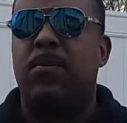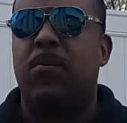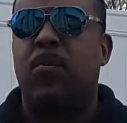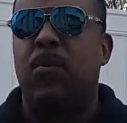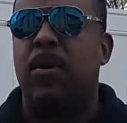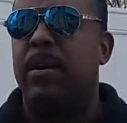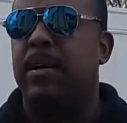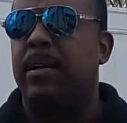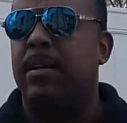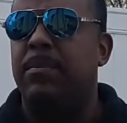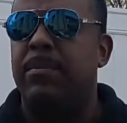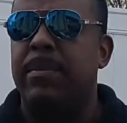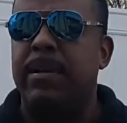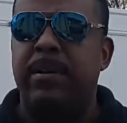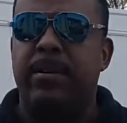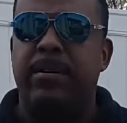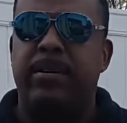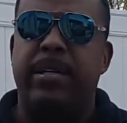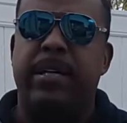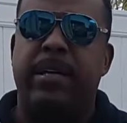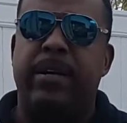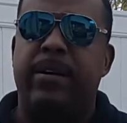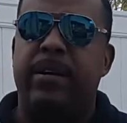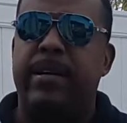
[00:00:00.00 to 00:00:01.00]
one of the
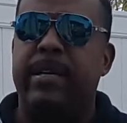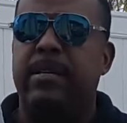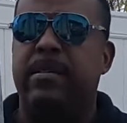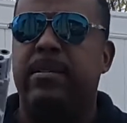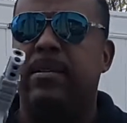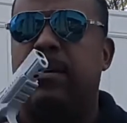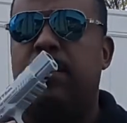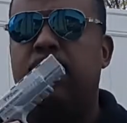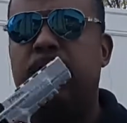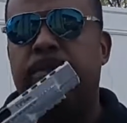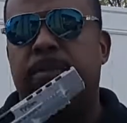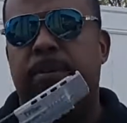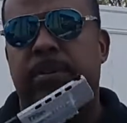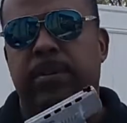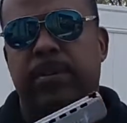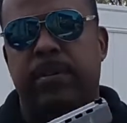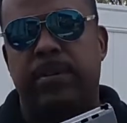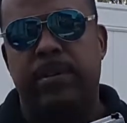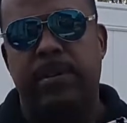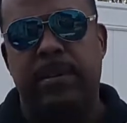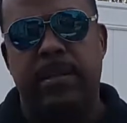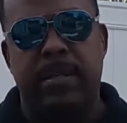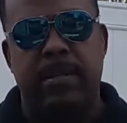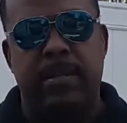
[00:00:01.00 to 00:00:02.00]
militaries
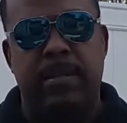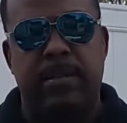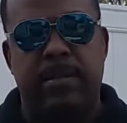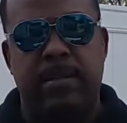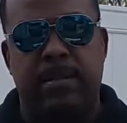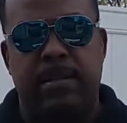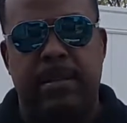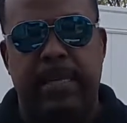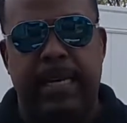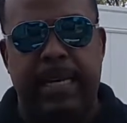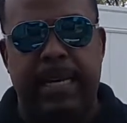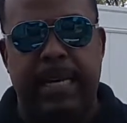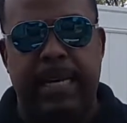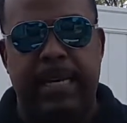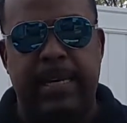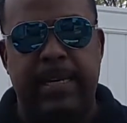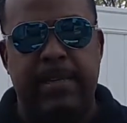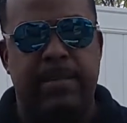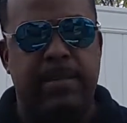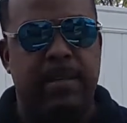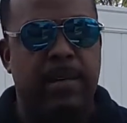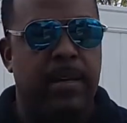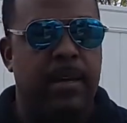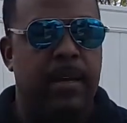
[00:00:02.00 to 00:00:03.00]

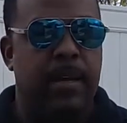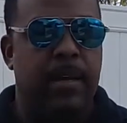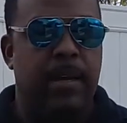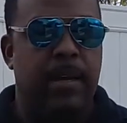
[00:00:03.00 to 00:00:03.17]
overseas